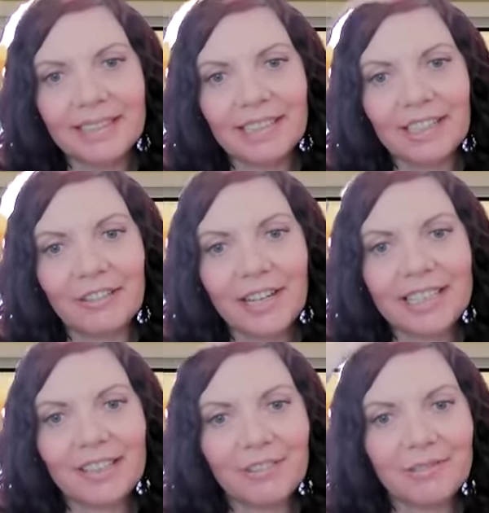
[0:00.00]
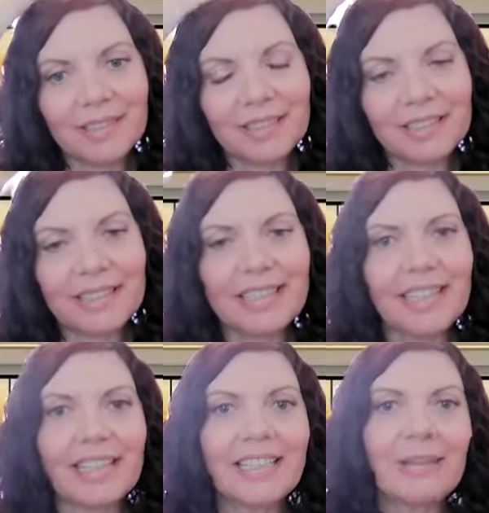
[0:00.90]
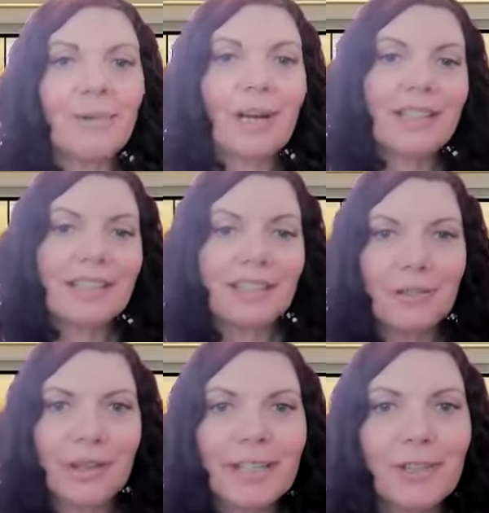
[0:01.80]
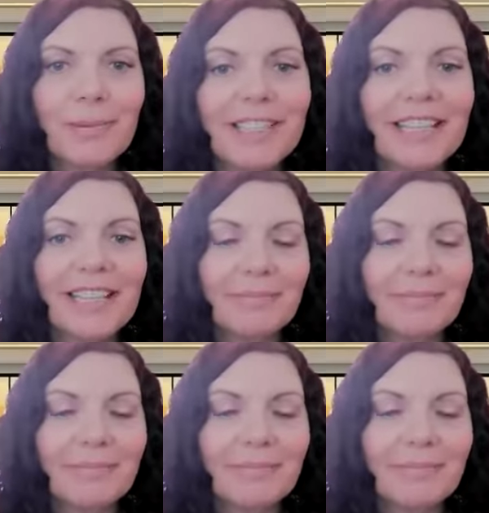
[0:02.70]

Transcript: All right, now take a deep breath and do the measurement